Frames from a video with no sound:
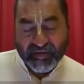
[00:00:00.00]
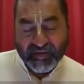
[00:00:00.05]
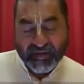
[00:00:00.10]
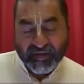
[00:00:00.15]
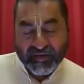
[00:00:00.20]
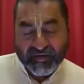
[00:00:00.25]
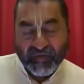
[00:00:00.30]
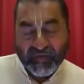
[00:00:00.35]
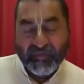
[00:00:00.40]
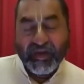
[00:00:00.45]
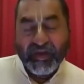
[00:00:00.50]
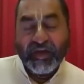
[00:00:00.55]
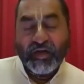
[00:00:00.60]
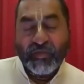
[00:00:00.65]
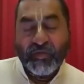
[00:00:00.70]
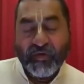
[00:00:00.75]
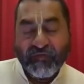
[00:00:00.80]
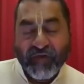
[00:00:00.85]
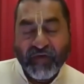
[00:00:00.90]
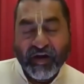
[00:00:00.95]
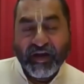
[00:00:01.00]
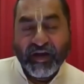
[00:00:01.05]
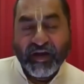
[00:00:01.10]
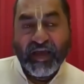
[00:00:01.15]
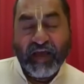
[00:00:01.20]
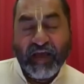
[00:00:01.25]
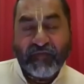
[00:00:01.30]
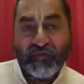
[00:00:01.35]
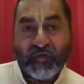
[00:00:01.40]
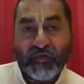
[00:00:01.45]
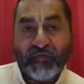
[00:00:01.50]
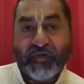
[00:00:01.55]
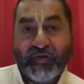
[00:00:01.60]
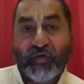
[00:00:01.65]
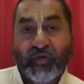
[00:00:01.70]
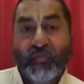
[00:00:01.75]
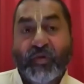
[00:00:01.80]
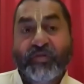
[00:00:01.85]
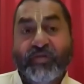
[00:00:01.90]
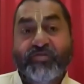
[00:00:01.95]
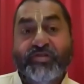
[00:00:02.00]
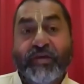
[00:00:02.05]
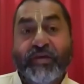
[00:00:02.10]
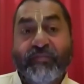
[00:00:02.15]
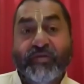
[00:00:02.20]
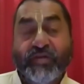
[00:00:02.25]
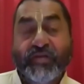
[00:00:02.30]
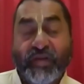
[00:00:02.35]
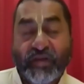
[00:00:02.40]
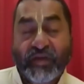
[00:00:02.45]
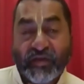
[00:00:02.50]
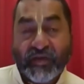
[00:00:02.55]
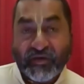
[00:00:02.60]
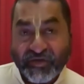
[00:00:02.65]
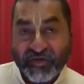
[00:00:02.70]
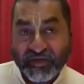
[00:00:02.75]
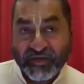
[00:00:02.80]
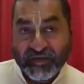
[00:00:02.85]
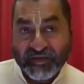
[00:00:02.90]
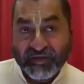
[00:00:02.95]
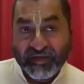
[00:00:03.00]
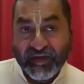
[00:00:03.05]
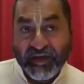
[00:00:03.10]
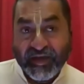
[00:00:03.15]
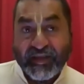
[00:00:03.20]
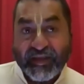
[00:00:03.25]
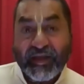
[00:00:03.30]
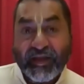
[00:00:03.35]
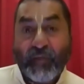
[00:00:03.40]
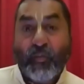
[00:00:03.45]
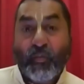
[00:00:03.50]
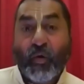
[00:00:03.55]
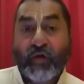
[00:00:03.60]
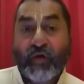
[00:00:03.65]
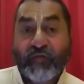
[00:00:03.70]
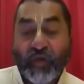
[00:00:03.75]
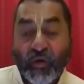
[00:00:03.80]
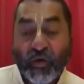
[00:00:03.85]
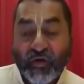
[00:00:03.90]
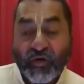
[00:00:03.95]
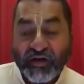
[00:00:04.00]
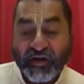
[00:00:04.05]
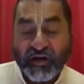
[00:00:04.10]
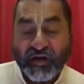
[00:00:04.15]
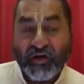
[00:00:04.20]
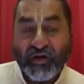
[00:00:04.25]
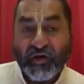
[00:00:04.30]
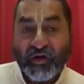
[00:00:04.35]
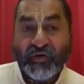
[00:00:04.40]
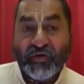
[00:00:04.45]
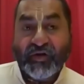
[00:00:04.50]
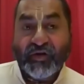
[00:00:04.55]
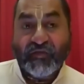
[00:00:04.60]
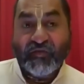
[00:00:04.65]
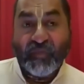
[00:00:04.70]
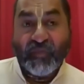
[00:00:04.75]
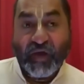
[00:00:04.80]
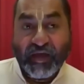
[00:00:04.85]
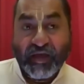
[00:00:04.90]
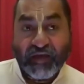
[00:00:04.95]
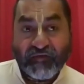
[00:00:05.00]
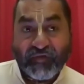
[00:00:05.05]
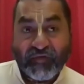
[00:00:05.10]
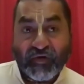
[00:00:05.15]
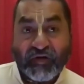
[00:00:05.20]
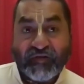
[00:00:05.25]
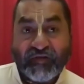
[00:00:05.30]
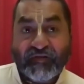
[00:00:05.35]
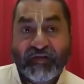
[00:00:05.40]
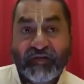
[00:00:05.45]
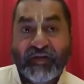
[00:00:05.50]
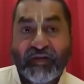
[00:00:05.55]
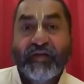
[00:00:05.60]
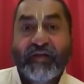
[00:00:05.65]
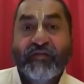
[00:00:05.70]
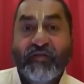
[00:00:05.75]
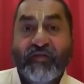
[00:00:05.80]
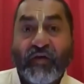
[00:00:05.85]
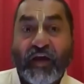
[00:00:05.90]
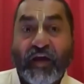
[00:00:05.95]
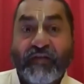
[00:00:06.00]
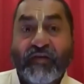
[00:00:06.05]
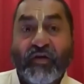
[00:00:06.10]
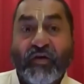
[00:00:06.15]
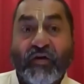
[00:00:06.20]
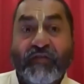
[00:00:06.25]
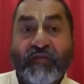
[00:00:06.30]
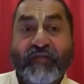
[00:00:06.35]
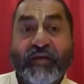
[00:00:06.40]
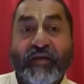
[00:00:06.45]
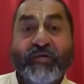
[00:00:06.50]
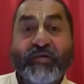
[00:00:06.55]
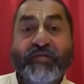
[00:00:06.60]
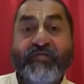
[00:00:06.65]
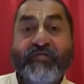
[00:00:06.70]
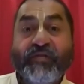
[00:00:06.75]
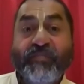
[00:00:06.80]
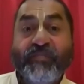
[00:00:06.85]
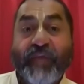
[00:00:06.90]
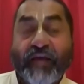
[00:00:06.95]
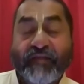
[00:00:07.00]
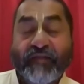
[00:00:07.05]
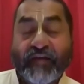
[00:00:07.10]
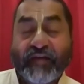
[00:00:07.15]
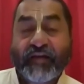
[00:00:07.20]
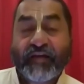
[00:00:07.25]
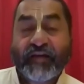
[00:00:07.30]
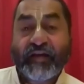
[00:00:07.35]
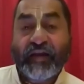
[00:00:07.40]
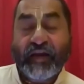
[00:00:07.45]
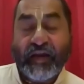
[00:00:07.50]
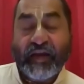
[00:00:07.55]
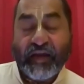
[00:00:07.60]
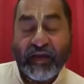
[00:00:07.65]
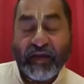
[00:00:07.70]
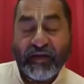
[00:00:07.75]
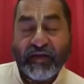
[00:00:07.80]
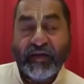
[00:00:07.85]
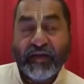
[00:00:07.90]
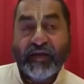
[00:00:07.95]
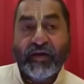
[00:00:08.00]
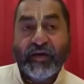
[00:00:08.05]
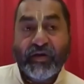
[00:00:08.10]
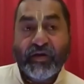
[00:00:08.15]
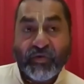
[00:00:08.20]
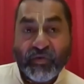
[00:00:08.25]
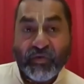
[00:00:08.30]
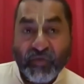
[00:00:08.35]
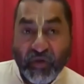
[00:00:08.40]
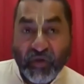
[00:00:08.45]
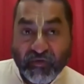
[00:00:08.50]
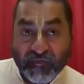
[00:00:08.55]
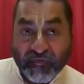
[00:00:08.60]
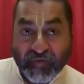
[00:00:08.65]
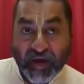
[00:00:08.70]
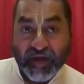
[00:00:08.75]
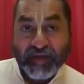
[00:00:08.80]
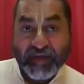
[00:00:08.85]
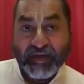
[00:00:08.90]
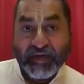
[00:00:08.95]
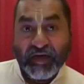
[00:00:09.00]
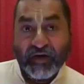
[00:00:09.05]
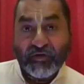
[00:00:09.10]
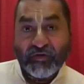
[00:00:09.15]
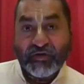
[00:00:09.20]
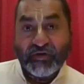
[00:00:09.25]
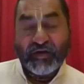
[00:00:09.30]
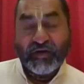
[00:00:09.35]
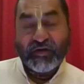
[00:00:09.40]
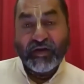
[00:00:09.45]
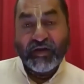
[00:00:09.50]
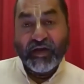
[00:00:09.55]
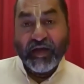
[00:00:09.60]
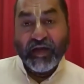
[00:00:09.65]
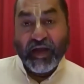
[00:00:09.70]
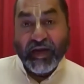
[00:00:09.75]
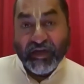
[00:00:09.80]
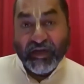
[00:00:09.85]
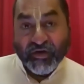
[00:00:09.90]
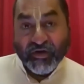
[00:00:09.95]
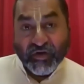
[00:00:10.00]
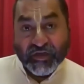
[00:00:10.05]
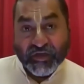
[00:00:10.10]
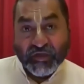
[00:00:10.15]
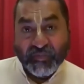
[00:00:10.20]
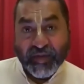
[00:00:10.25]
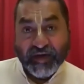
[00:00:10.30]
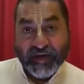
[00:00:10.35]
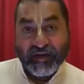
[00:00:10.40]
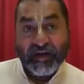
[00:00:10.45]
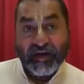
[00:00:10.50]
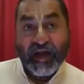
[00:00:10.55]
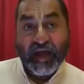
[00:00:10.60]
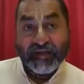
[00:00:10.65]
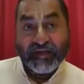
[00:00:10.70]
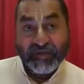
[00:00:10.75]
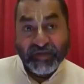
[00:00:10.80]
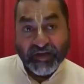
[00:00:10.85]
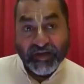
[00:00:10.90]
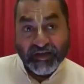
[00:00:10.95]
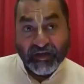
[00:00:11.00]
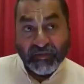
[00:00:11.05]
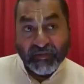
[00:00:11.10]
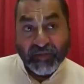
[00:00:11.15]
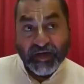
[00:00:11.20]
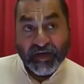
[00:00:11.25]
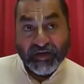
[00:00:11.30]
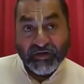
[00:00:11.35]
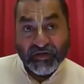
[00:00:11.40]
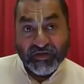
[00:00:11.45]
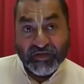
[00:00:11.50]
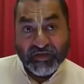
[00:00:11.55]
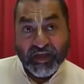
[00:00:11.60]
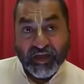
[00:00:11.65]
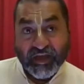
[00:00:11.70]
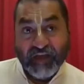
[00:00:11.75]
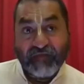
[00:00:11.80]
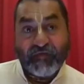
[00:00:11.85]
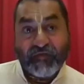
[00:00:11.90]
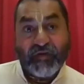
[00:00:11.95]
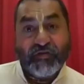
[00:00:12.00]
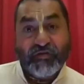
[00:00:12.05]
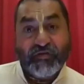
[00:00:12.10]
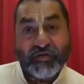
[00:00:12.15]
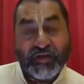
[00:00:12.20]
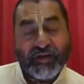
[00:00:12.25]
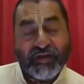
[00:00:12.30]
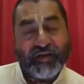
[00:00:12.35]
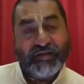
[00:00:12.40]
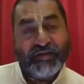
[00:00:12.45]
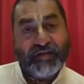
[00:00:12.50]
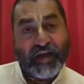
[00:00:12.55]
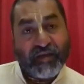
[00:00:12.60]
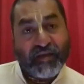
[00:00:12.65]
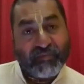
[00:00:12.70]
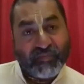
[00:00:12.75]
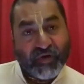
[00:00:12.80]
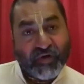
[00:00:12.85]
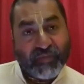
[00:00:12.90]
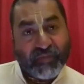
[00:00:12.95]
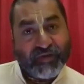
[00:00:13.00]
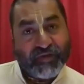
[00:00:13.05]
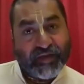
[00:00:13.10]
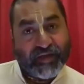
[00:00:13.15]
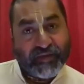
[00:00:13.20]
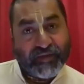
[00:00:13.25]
So we need to be very careful. We don't want to jump to conclusions that what we already know is working for us. So as a consequence, we basically need to find out and introspect and agitate the mind to see if we're using our time properly.